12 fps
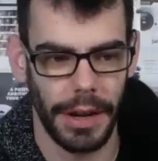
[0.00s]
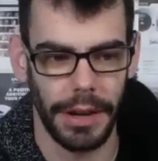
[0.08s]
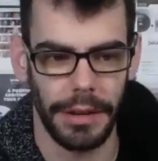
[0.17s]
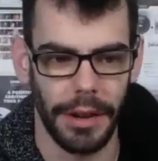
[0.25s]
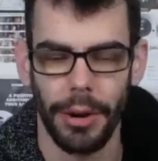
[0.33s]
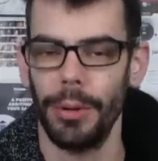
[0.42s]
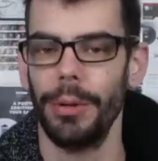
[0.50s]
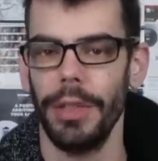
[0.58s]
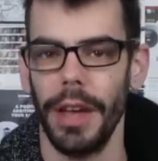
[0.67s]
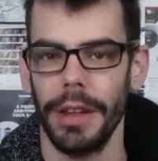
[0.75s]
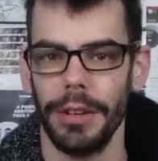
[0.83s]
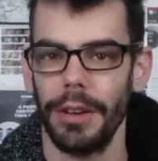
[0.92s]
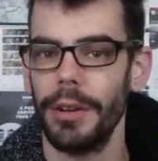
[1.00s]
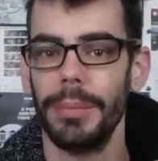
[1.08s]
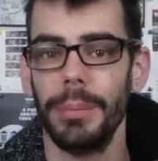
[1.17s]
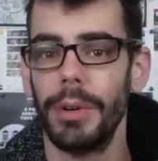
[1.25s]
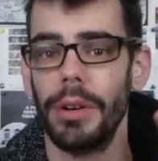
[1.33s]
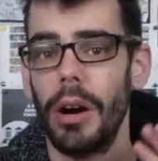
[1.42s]
I know that there are
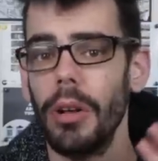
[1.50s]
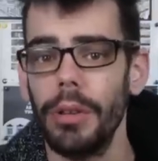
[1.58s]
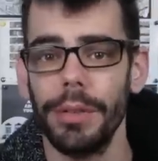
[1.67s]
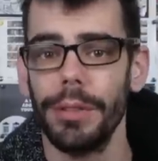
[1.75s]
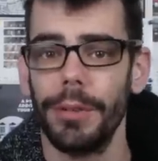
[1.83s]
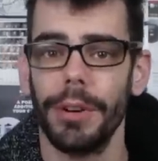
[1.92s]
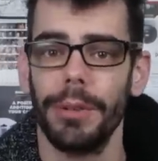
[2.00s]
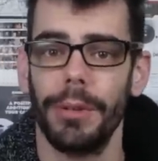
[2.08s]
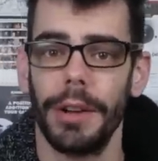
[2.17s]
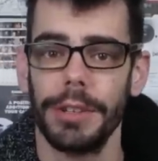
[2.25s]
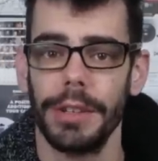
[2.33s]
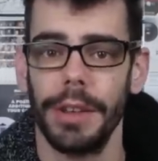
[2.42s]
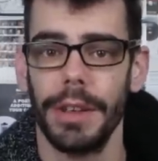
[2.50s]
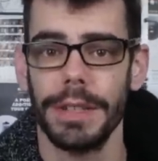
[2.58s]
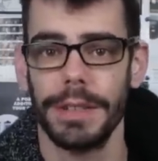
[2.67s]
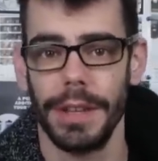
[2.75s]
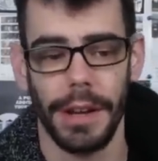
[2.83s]
people all over the world watching this.